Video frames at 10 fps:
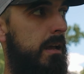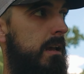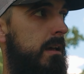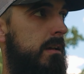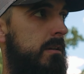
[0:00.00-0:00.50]

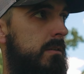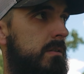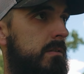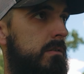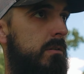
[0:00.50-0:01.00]
and
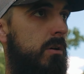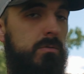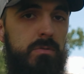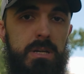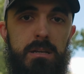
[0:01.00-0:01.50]

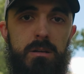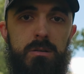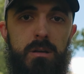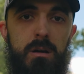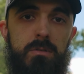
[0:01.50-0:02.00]
hopefully get a
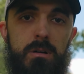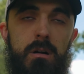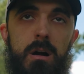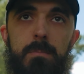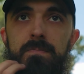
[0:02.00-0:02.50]
good cover
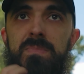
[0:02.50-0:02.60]
crop.